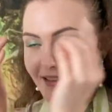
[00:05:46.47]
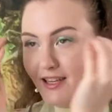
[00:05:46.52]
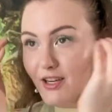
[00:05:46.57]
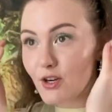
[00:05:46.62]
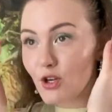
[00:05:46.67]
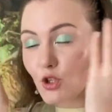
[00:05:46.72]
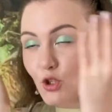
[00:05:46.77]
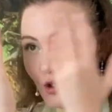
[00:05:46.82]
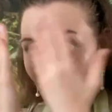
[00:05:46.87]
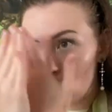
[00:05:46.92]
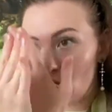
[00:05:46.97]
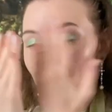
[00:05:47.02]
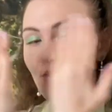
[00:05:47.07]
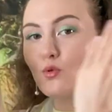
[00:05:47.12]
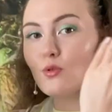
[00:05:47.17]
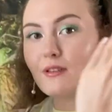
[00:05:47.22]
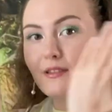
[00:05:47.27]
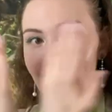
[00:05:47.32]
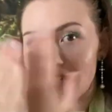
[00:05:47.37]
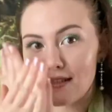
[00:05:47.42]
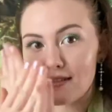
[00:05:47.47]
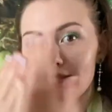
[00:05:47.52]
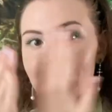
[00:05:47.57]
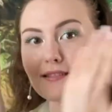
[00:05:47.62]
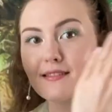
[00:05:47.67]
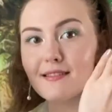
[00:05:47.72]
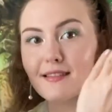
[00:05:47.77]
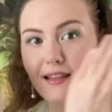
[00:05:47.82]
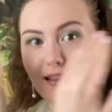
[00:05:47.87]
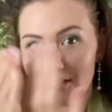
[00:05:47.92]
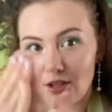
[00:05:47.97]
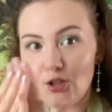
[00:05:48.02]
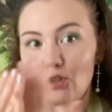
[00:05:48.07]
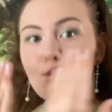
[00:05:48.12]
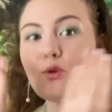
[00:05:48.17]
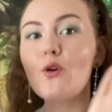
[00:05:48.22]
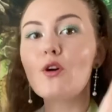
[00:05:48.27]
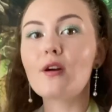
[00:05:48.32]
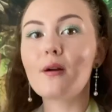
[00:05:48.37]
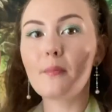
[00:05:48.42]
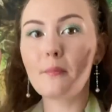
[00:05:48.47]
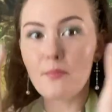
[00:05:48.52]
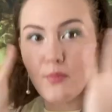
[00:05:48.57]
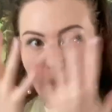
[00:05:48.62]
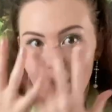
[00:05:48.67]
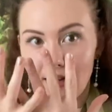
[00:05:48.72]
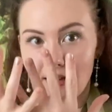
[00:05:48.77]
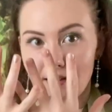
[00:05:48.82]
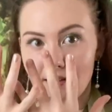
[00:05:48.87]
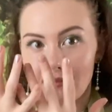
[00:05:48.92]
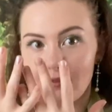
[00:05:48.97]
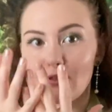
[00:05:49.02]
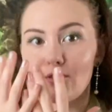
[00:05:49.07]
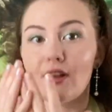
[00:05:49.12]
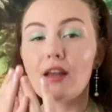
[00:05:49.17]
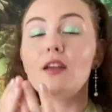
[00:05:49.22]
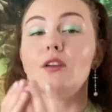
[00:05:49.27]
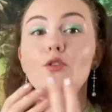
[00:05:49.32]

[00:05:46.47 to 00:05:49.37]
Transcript: There are two lenses in your brain, okay?